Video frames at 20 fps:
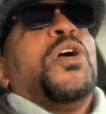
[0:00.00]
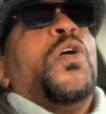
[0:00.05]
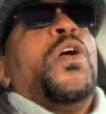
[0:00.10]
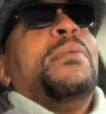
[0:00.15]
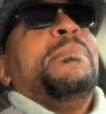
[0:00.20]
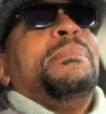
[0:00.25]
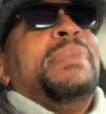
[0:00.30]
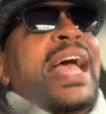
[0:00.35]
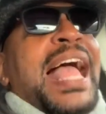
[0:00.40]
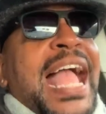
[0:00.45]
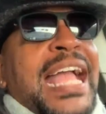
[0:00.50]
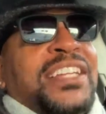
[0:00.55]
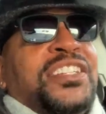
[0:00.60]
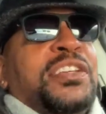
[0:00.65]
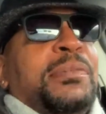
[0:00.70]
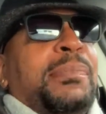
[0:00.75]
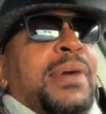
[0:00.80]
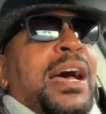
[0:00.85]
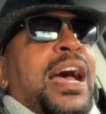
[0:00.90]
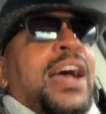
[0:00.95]
going back
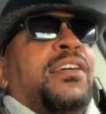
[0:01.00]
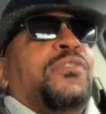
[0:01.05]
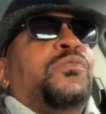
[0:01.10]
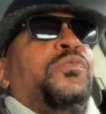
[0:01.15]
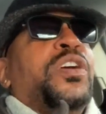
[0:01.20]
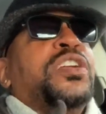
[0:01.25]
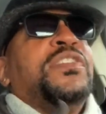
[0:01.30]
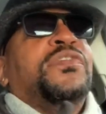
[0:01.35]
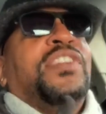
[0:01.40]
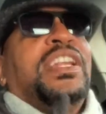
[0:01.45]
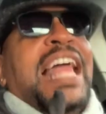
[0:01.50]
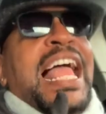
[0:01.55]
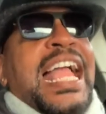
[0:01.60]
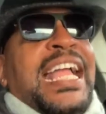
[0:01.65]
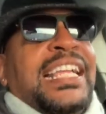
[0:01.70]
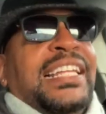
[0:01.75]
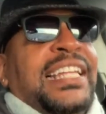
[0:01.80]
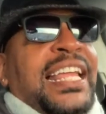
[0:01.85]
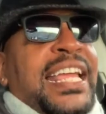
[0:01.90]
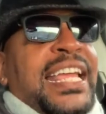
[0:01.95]
to my wonderful
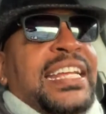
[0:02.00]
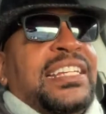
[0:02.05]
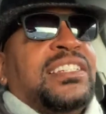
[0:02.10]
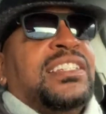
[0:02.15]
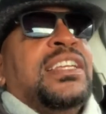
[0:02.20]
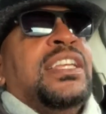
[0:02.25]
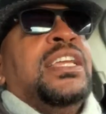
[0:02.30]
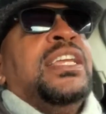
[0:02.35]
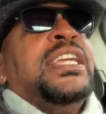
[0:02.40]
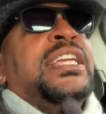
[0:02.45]
accolades.